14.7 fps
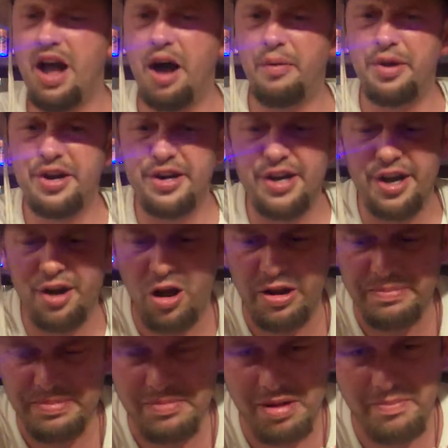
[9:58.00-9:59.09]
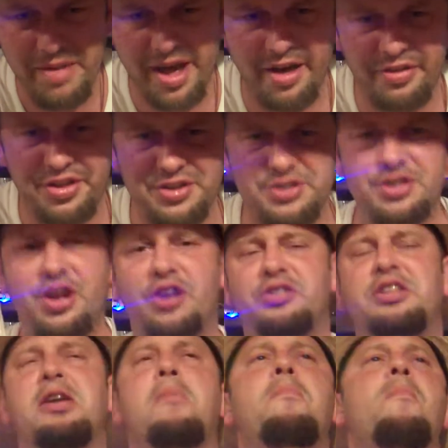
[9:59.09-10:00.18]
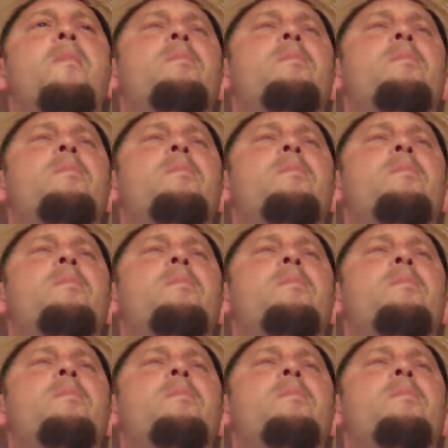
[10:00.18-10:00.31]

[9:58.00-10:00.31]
I want a nut all up in my mouth that's salty.